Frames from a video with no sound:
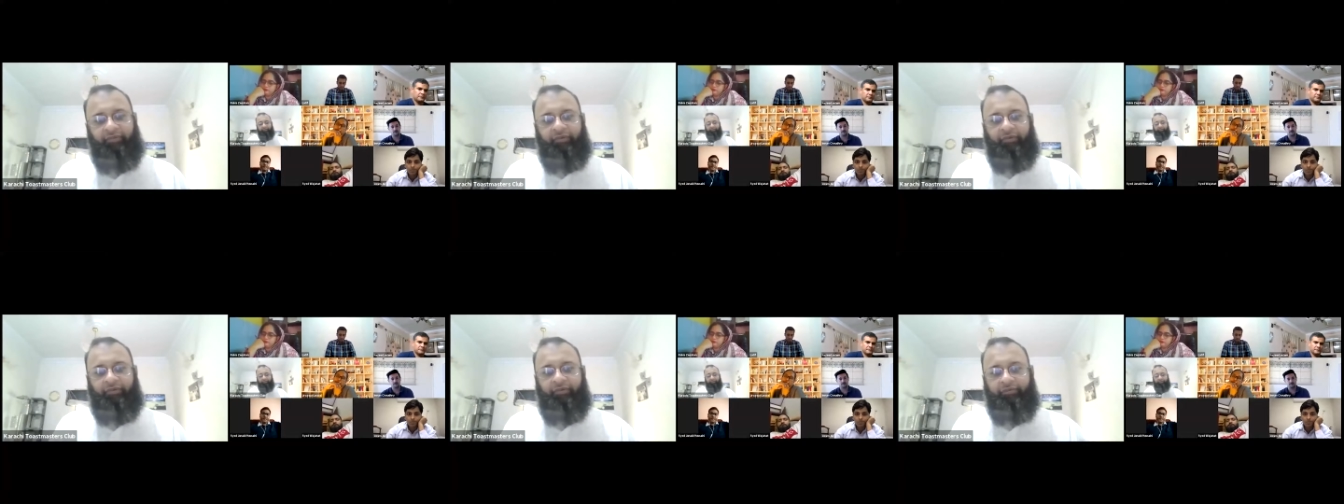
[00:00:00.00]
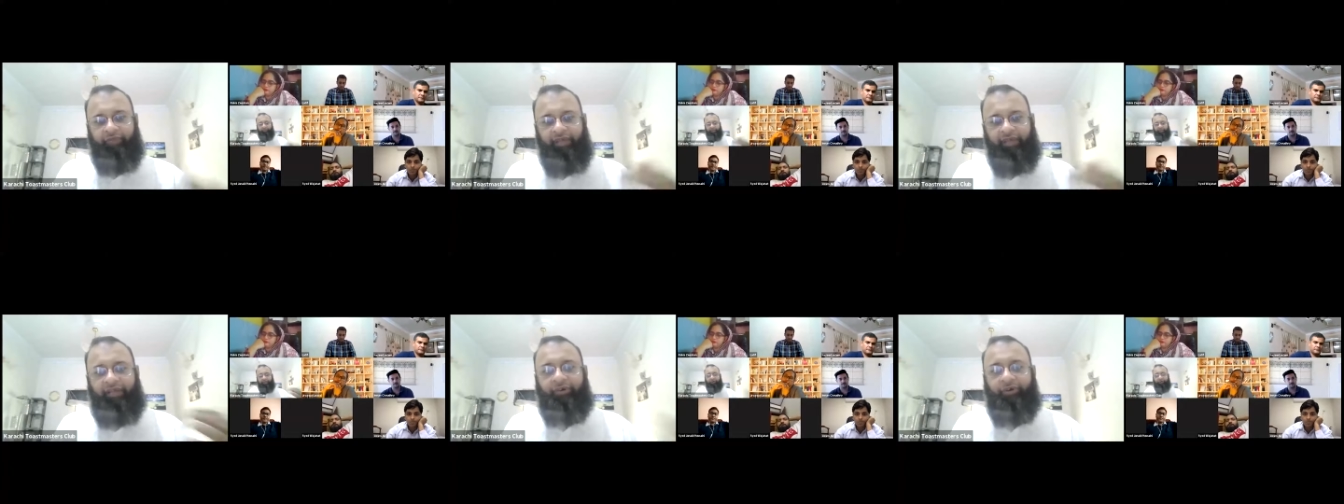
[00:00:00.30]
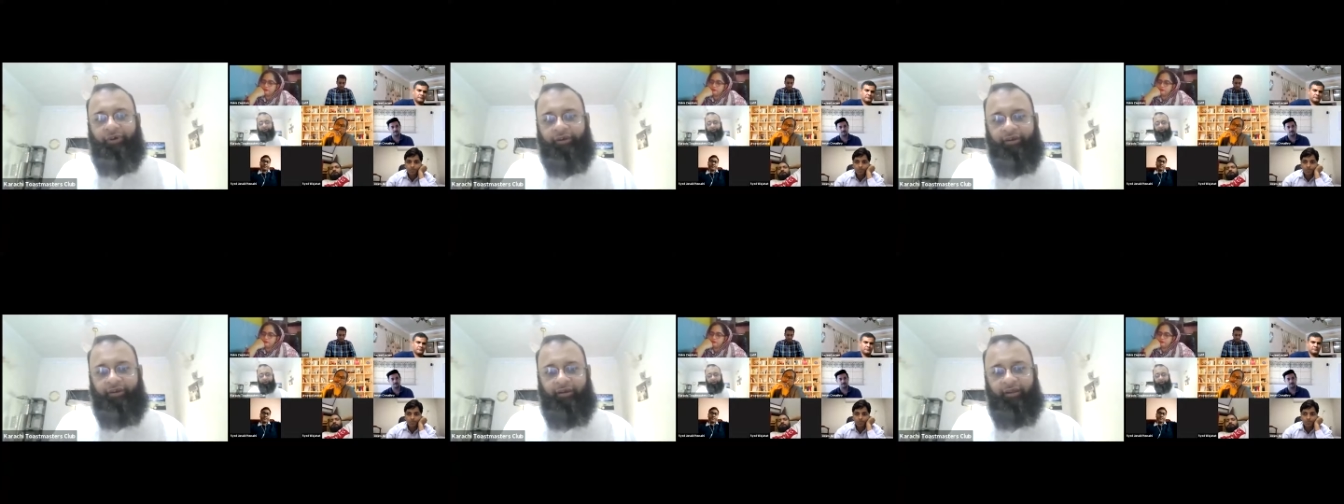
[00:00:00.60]
You're
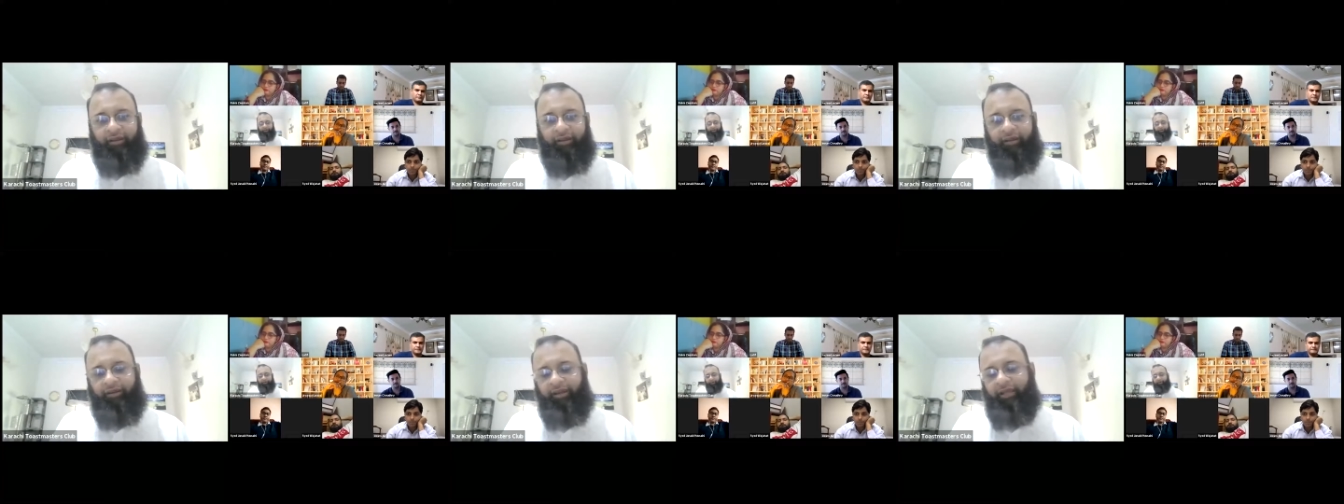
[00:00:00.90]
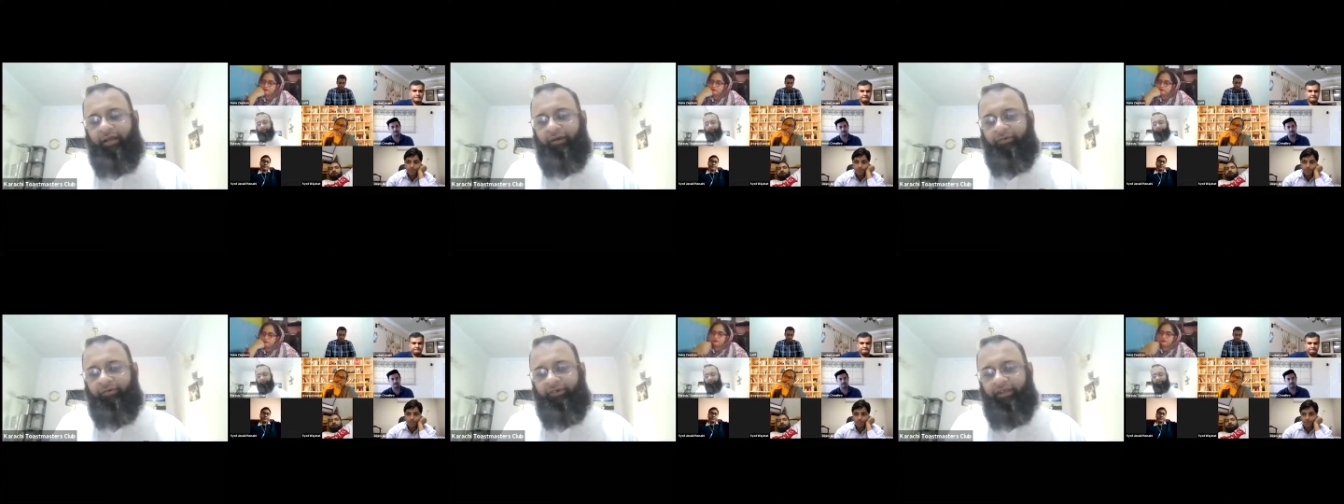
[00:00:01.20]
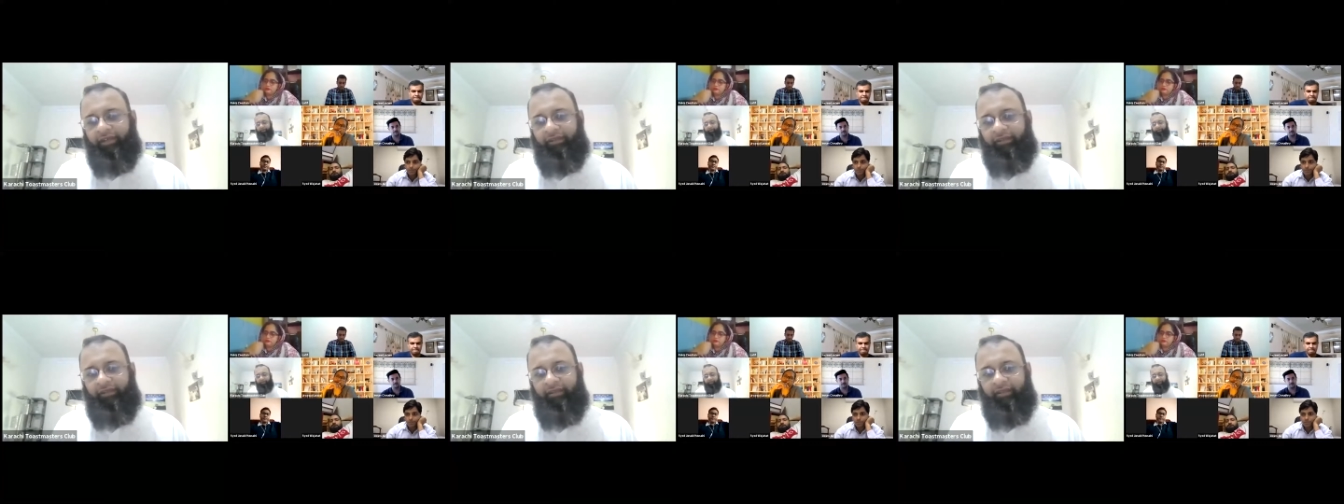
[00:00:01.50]

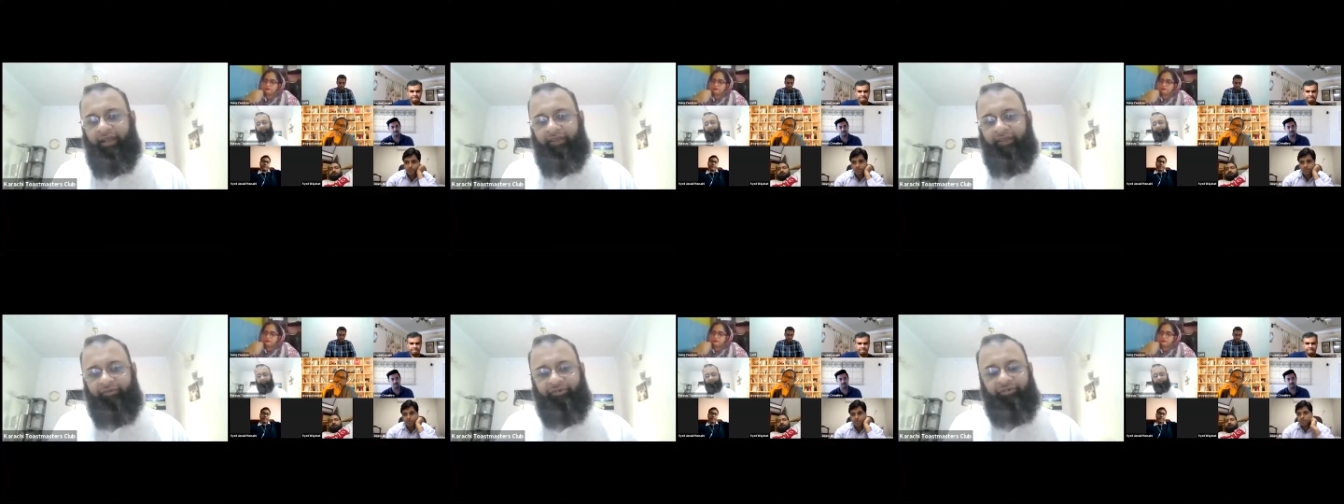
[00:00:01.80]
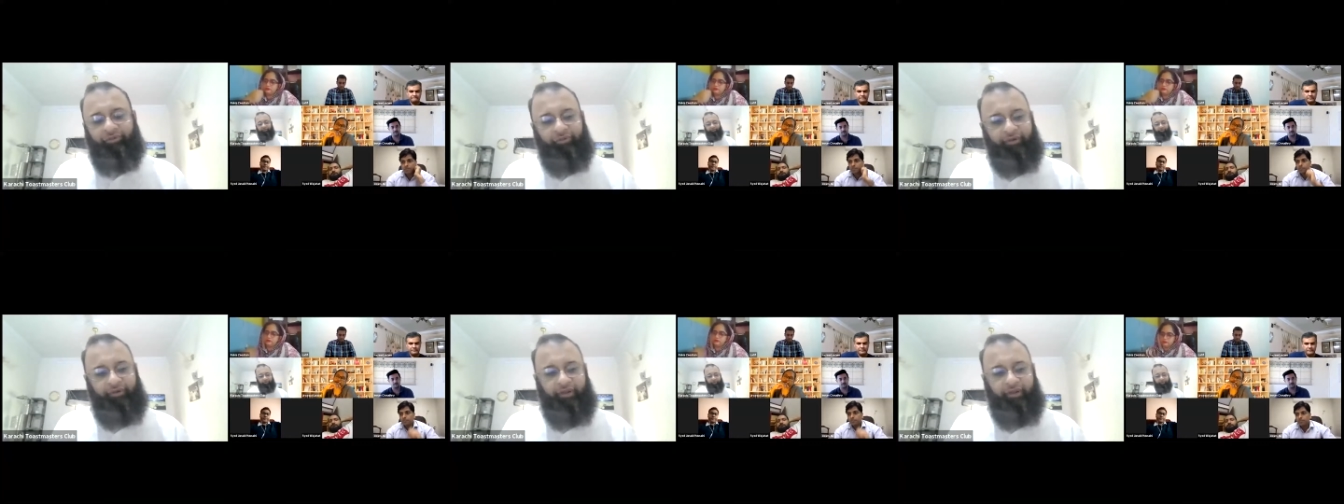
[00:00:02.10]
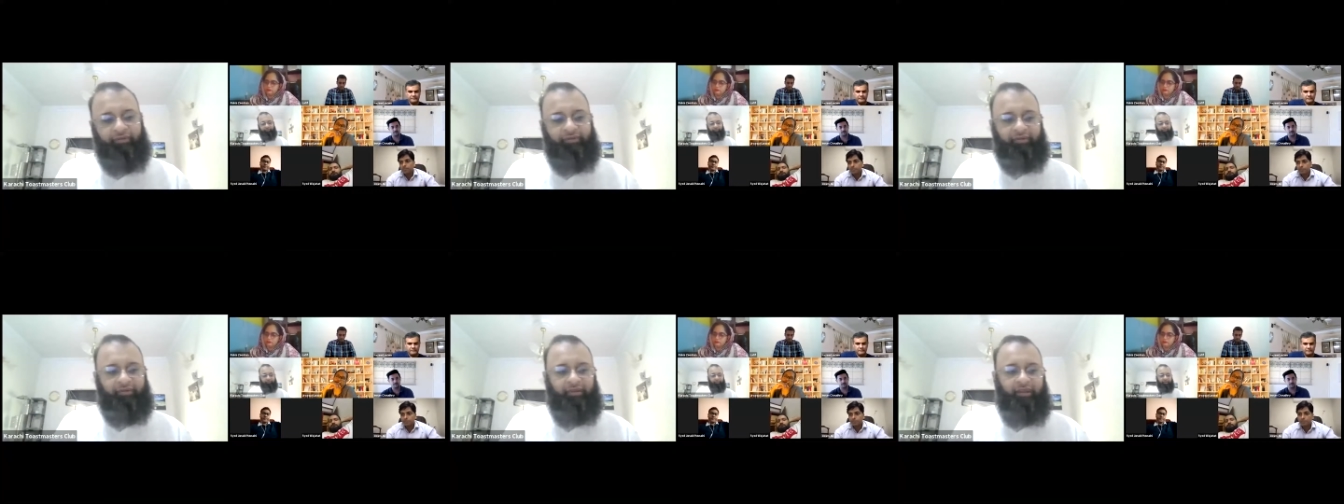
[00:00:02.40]
recounting the life story of